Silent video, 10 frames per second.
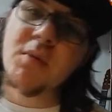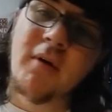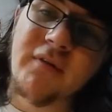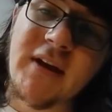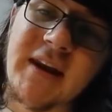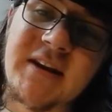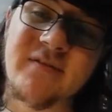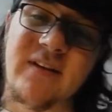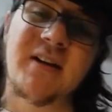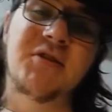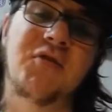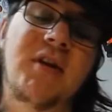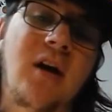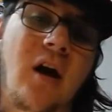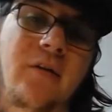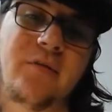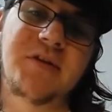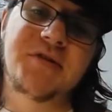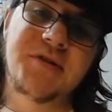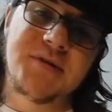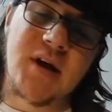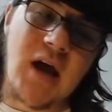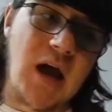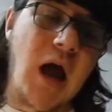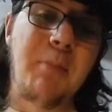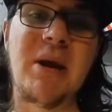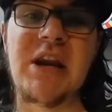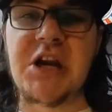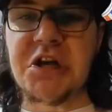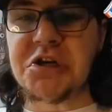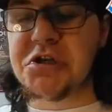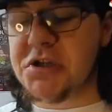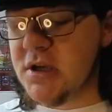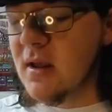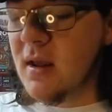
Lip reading: more thing I need to factor in on this opinions.